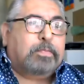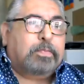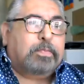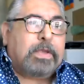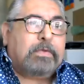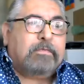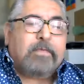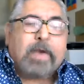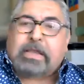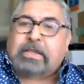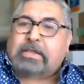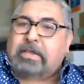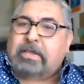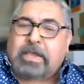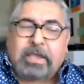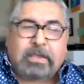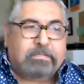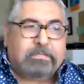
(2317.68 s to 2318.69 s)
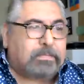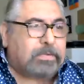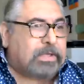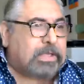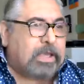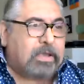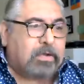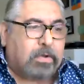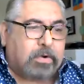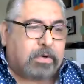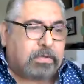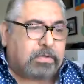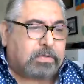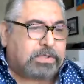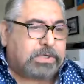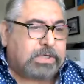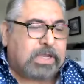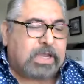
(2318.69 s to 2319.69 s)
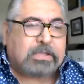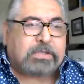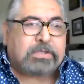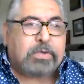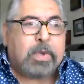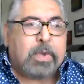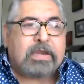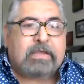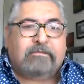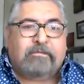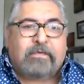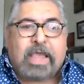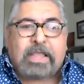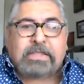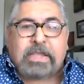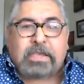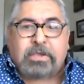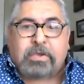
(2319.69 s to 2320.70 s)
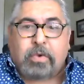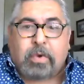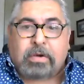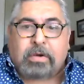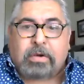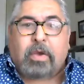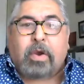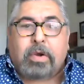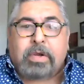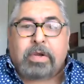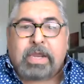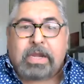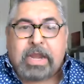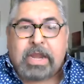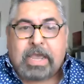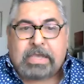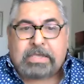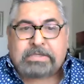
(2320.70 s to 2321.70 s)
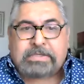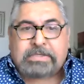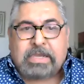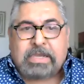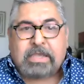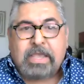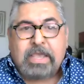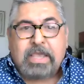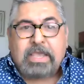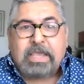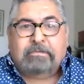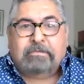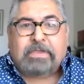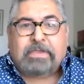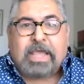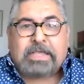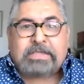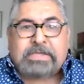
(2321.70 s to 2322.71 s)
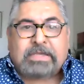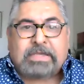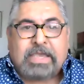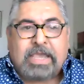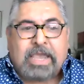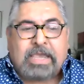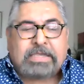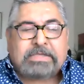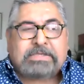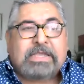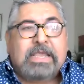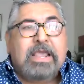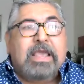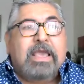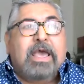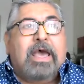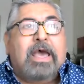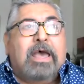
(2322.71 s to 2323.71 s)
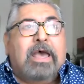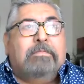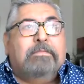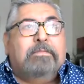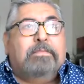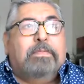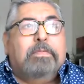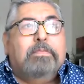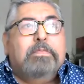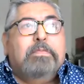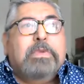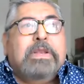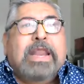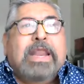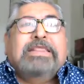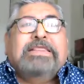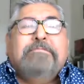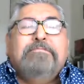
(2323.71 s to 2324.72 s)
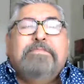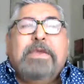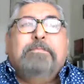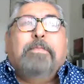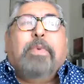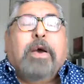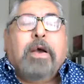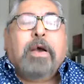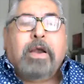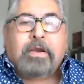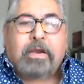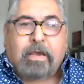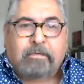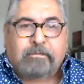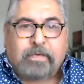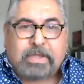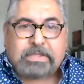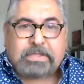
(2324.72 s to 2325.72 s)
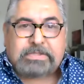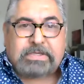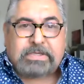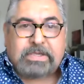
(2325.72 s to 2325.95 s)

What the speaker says: invite he or she to an event that you are organizing, if that's the case. Let them be part of it.